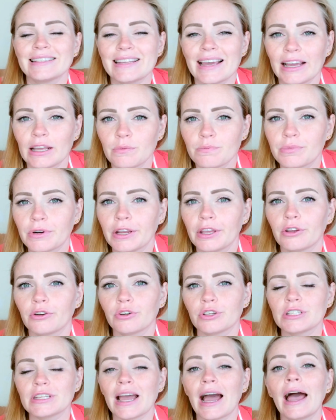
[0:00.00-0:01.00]
second
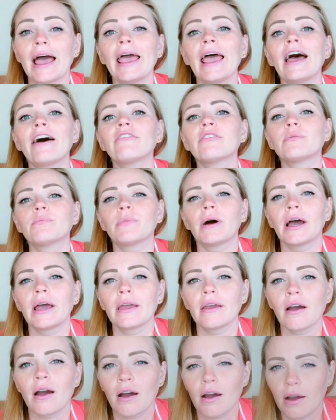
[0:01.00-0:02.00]
priority? I have in
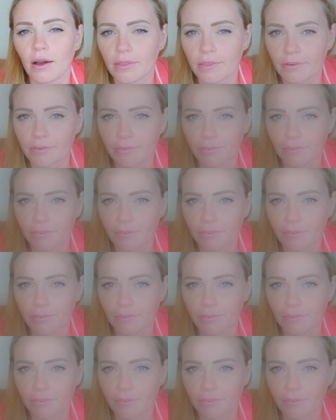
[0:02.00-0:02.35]
my other